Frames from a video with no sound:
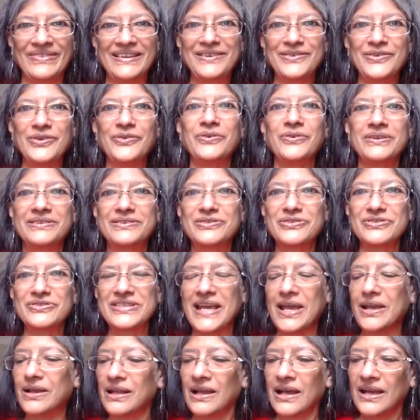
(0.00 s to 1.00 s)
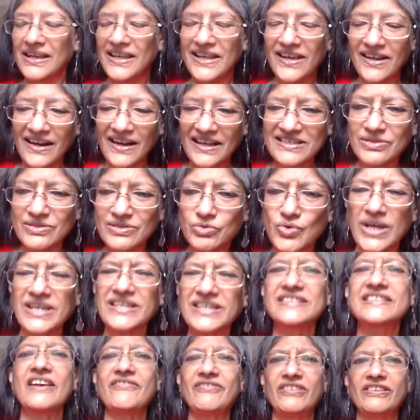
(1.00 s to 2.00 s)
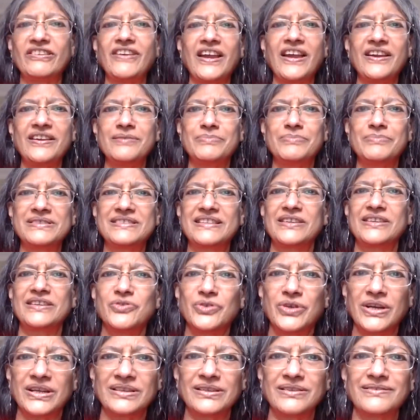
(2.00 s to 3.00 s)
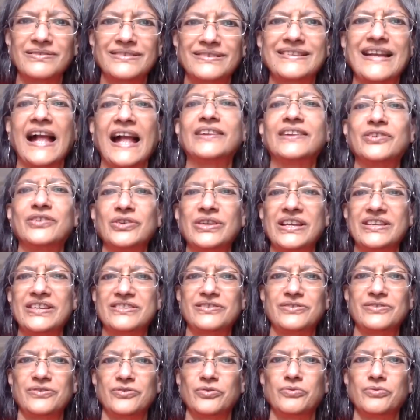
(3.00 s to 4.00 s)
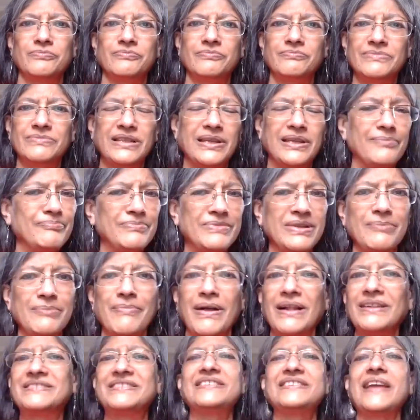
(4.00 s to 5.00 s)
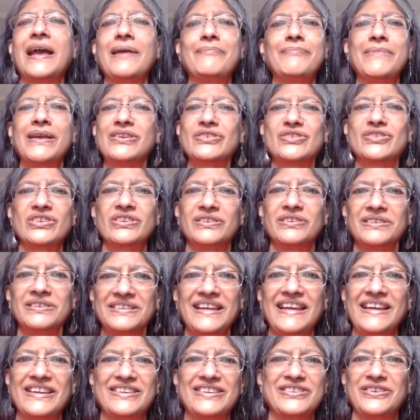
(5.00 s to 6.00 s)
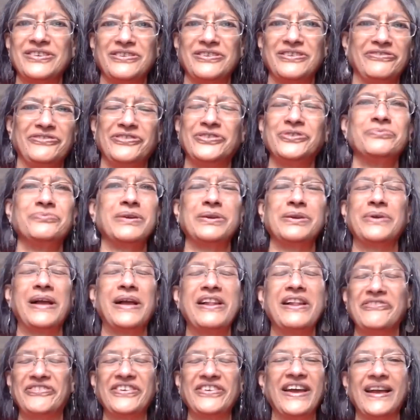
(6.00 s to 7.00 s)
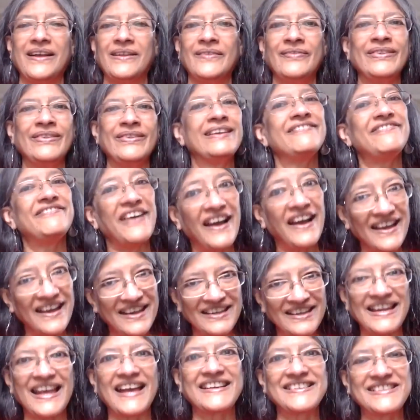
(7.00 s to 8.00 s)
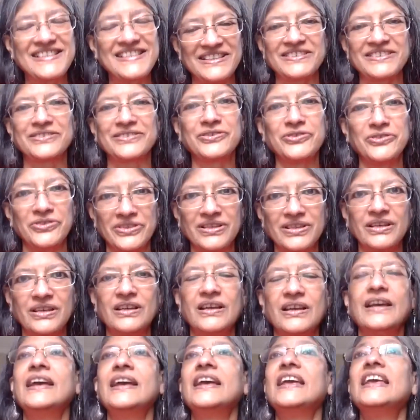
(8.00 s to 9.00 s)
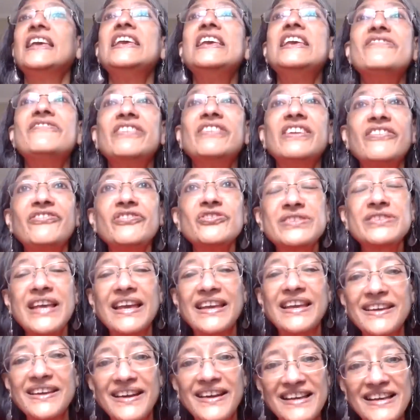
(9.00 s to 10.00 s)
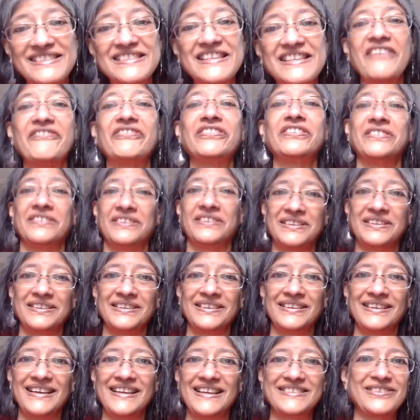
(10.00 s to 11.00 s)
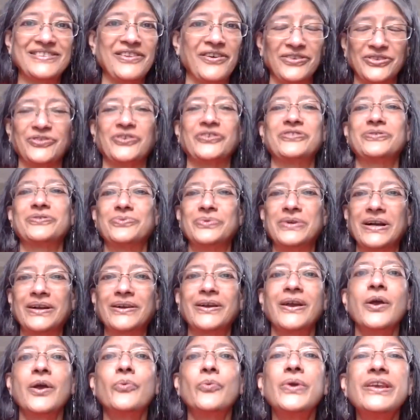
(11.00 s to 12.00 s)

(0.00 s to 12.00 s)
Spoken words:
To say, here are 27 variables that you can calculate, the multidimensional nature of human welfare. Fine, excellent, good. Even if you say here are 7, it's not going to work.